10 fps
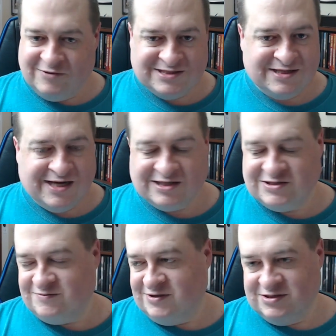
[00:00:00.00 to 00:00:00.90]
What's the
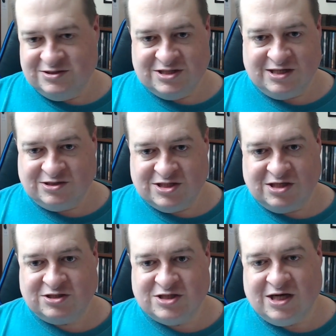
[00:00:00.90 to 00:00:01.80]
next one?
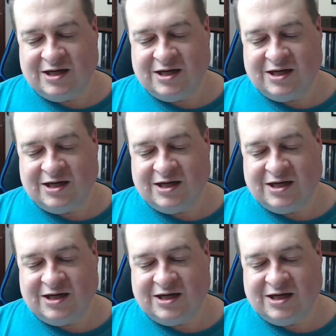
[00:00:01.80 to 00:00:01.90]
Chuck.